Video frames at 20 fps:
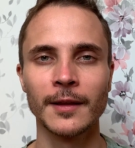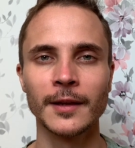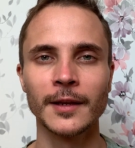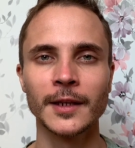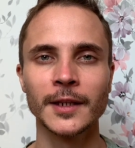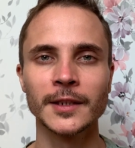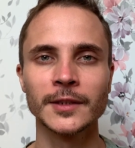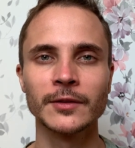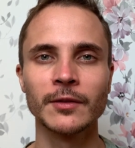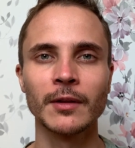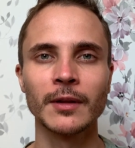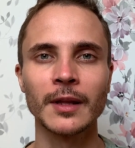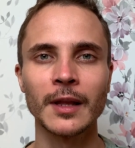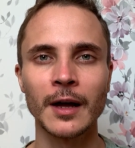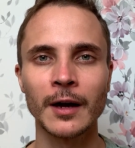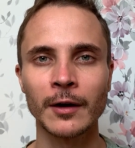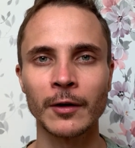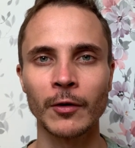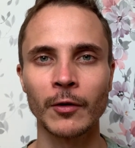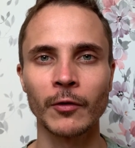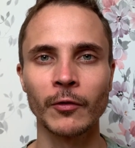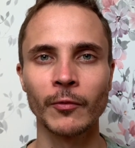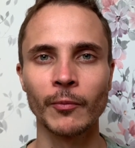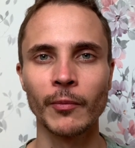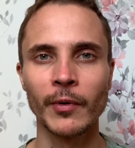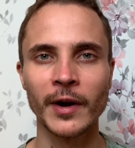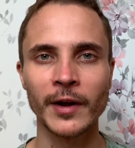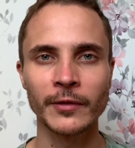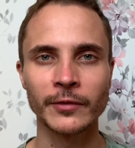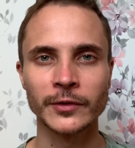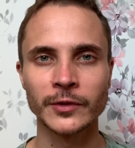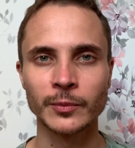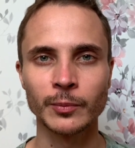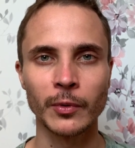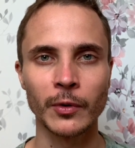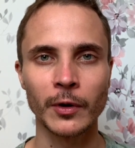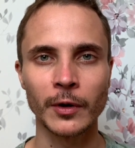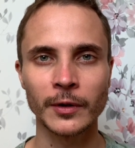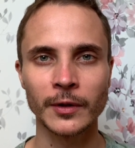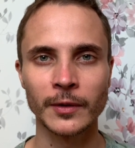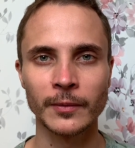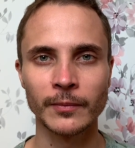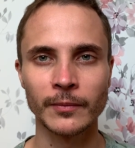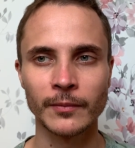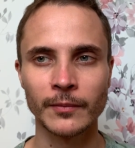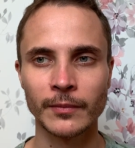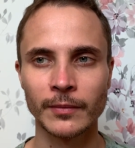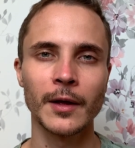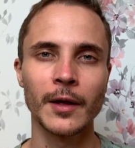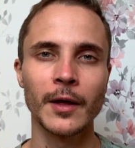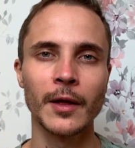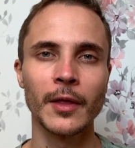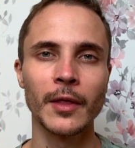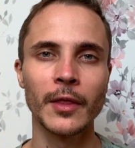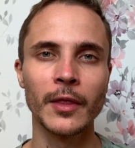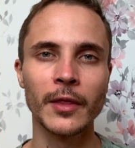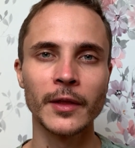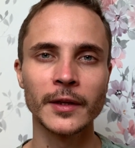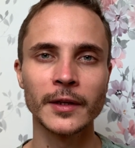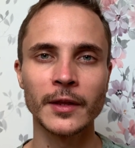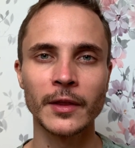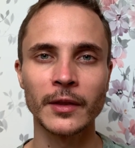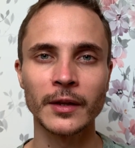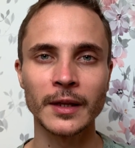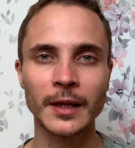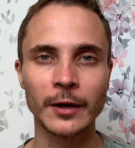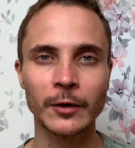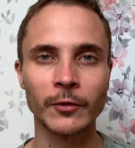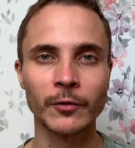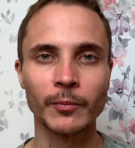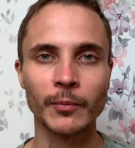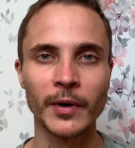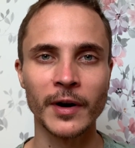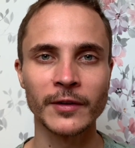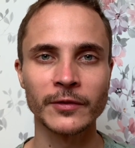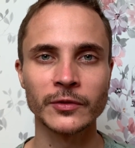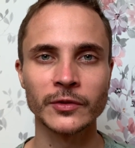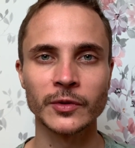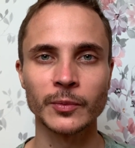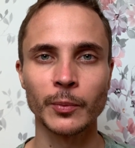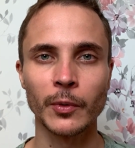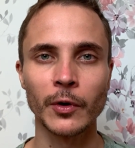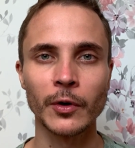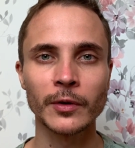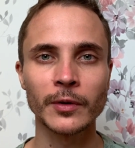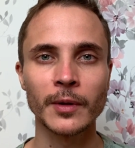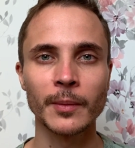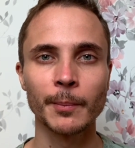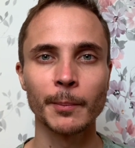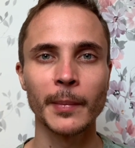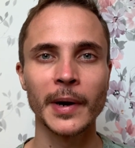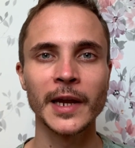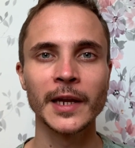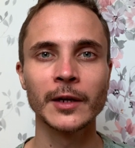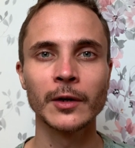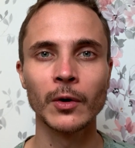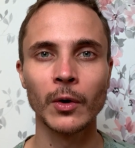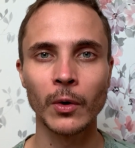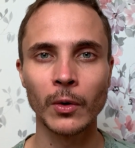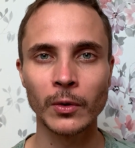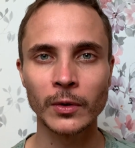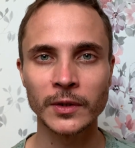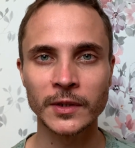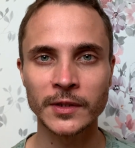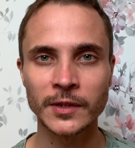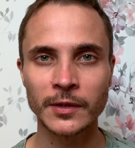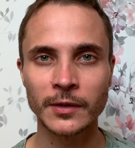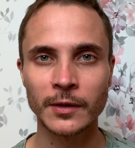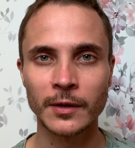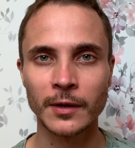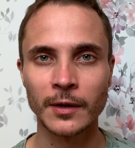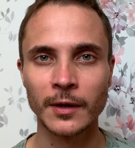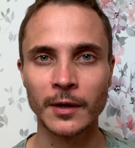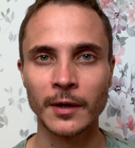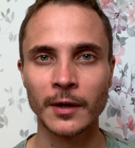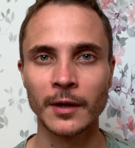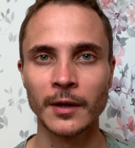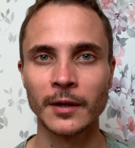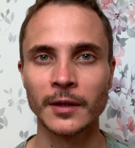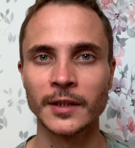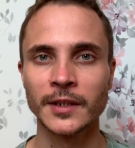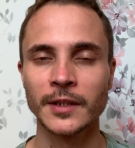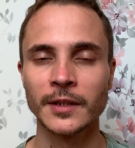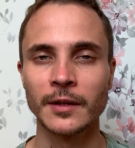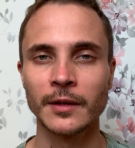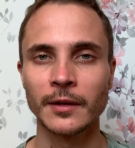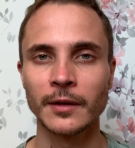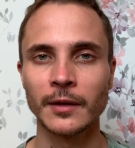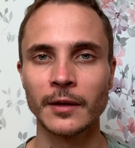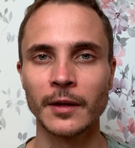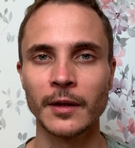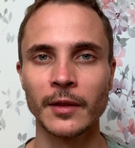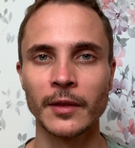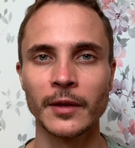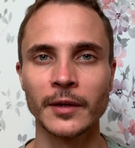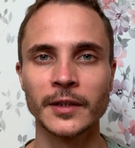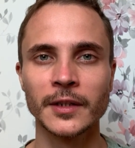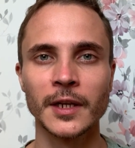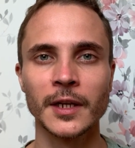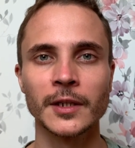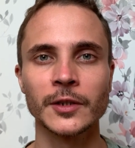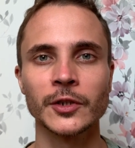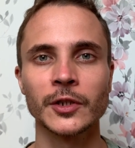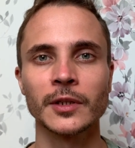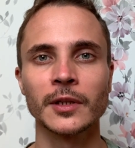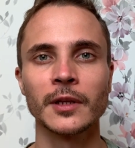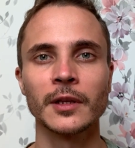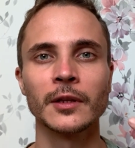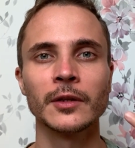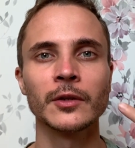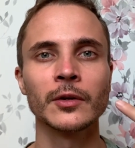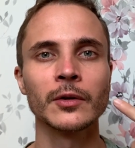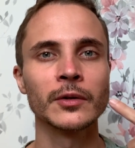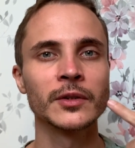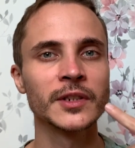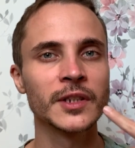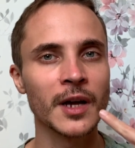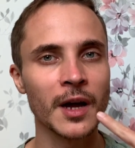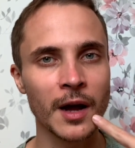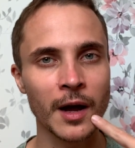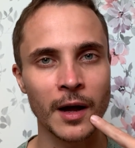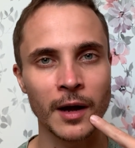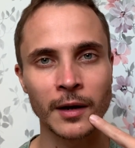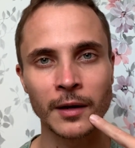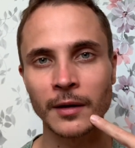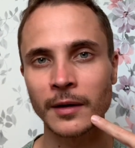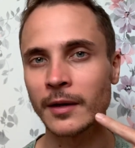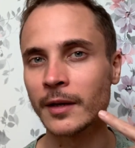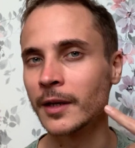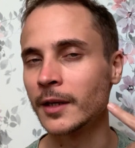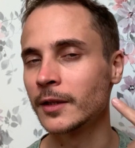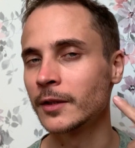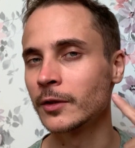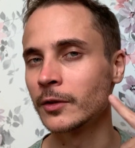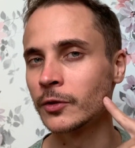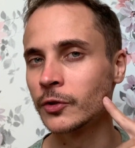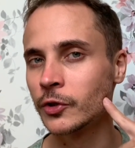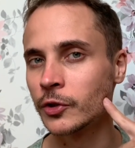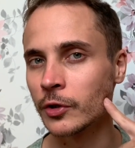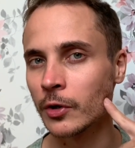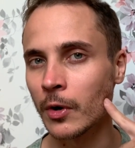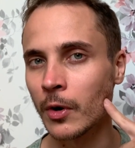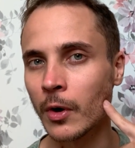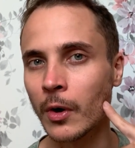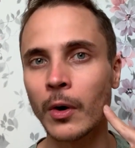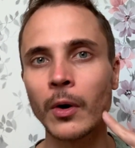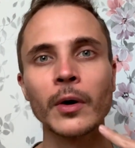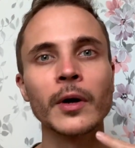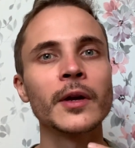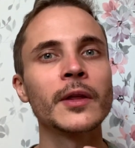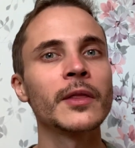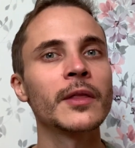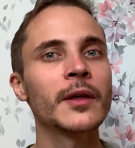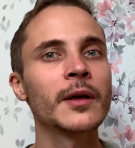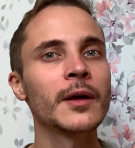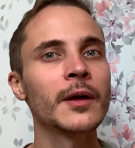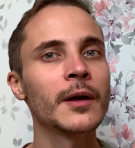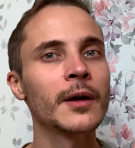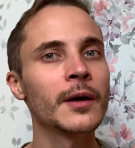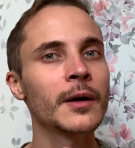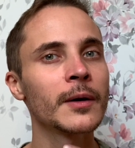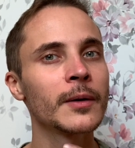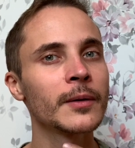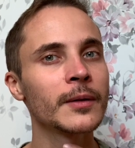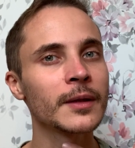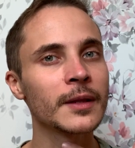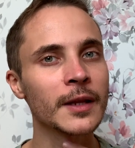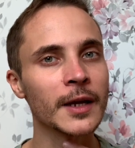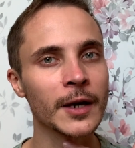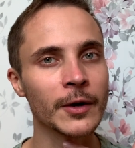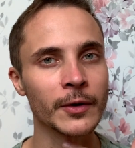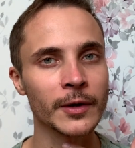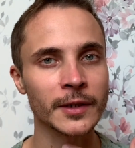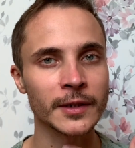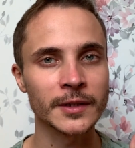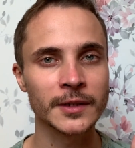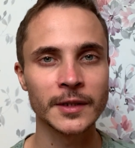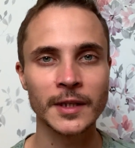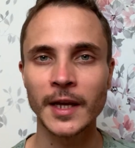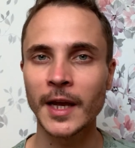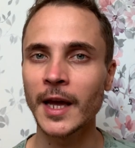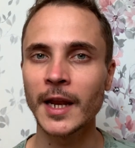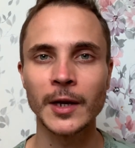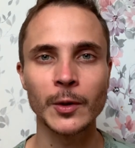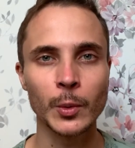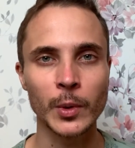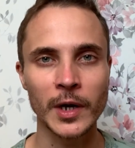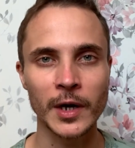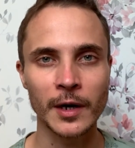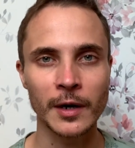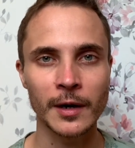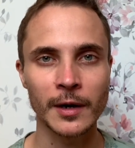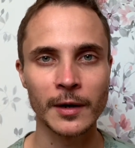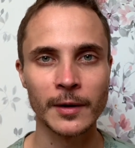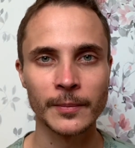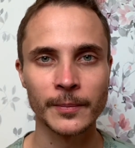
is the lack of breath support. The lack of breath support may cause the tension in your tongue, in your jaw, in the larynx, anywhere.